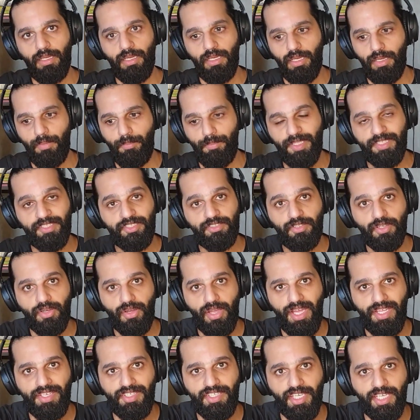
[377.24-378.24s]

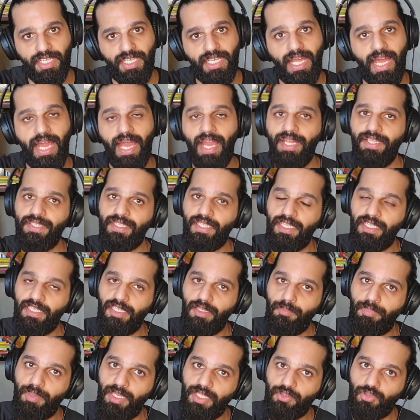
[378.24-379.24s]
Mediterranean and in the
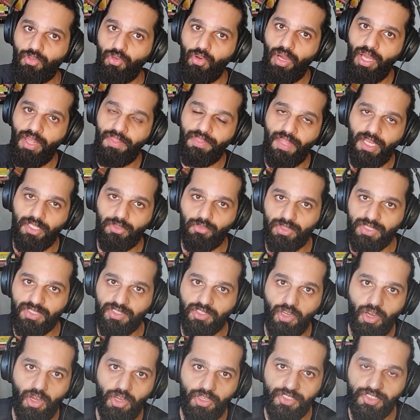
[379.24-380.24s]
plateau, and that was
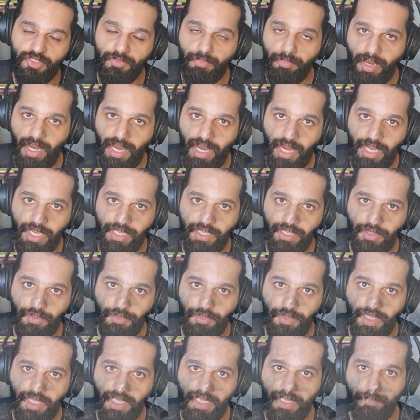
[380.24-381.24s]
caused by
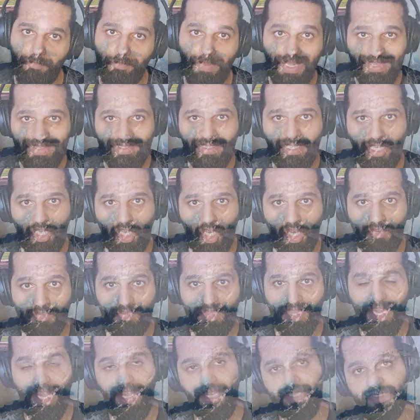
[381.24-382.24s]
the melting of
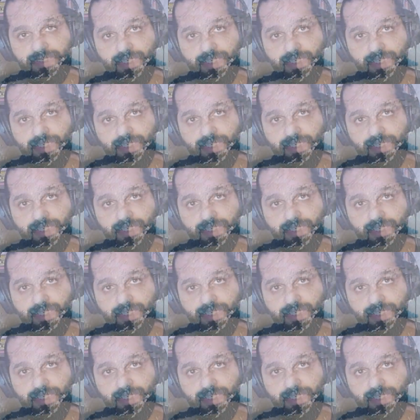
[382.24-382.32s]
the Ice